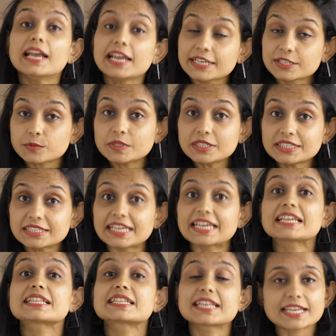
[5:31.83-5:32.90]
It will
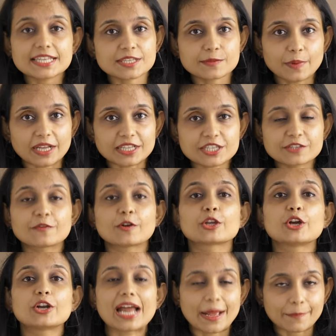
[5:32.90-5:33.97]
take 6 months for
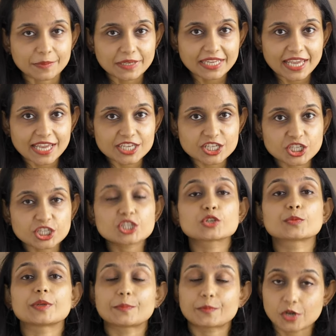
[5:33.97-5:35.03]
your application
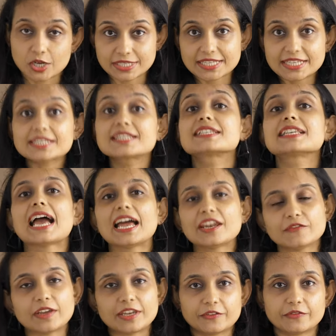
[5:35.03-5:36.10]
to be processed
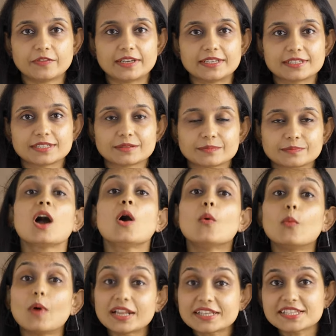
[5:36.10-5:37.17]
and verified.
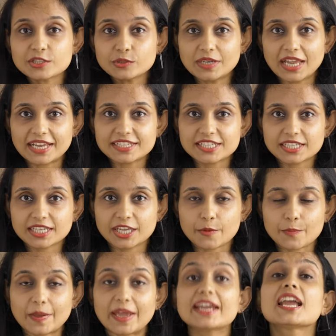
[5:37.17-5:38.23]
Once you land in
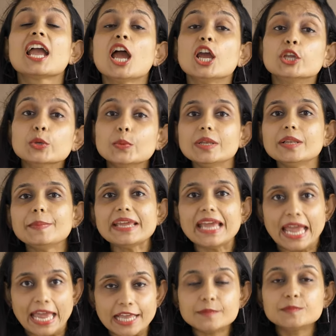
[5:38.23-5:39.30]
Quebec, you will be
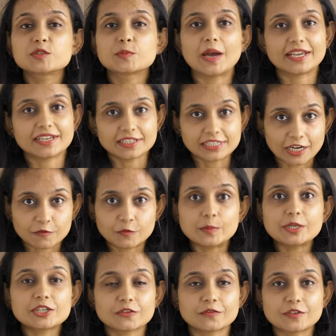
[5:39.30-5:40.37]
helped by a
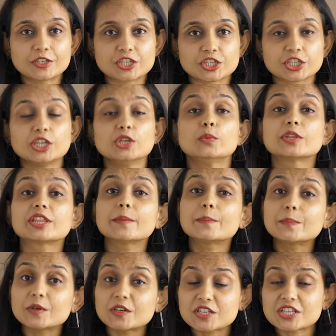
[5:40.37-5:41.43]
government official with a
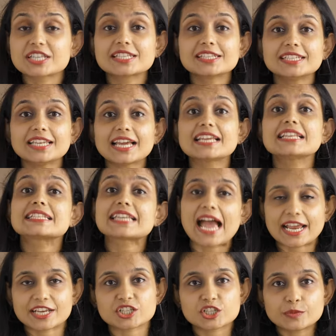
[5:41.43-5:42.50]
personalized
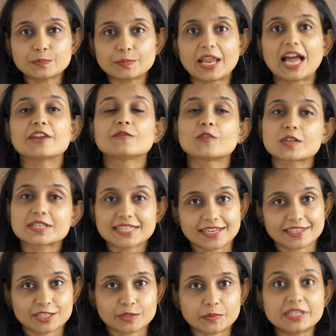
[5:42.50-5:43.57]
action plan for
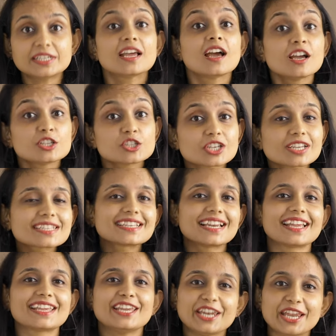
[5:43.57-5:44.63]
settlement, just
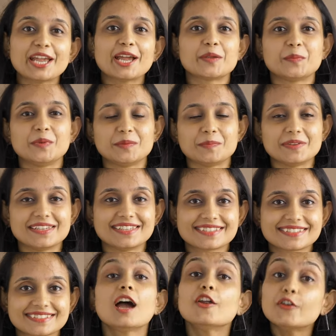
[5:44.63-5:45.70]
like in AIPP.
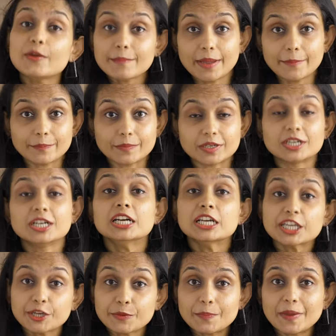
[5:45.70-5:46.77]
Remember,
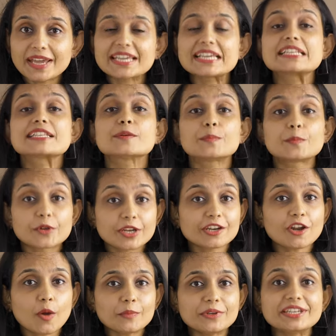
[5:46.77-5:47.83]
Quebec is a
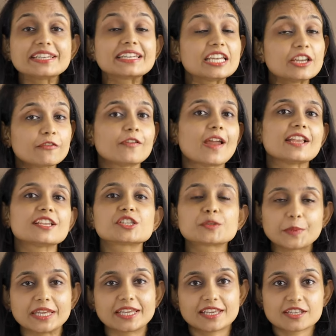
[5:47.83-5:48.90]
predominantly
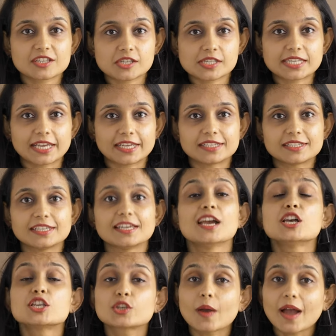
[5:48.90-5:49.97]
French-speaking society,
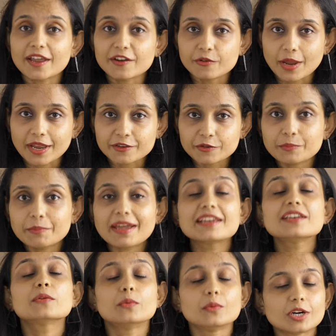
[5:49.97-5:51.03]
so I
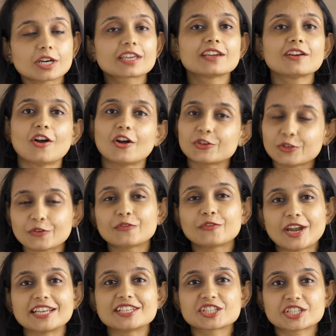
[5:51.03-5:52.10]
recommend working on your
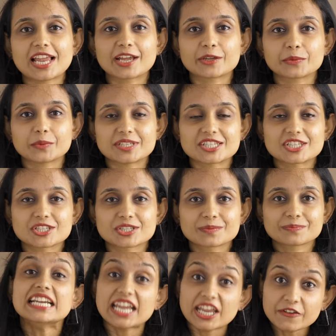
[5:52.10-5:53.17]
French language.
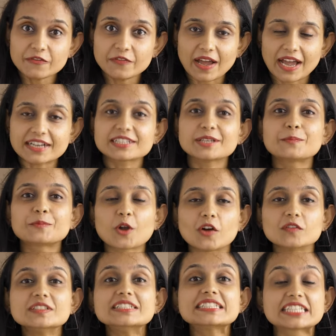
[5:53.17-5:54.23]
In fact, the
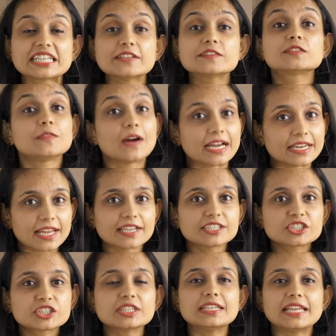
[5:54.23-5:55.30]
province gives
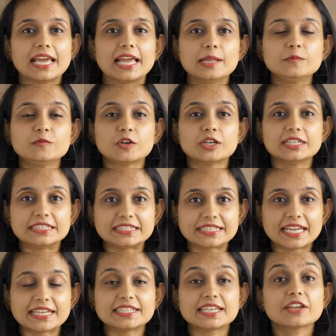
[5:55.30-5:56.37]
financial help for
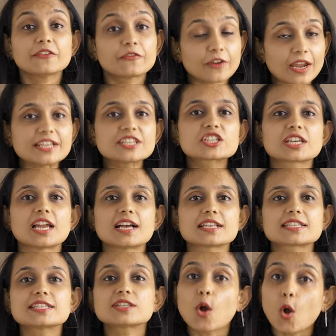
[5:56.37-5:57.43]
attending French
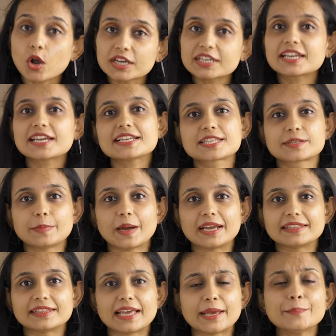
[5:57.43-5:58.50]
classes organized
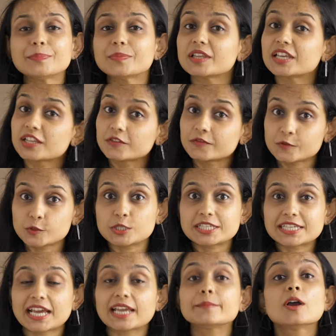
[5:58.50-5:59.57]
by them, either
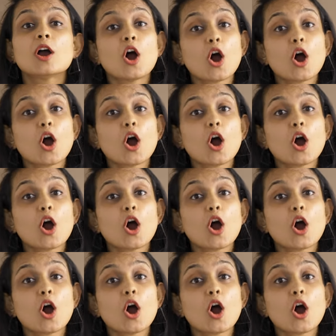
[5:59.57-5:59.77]
full-time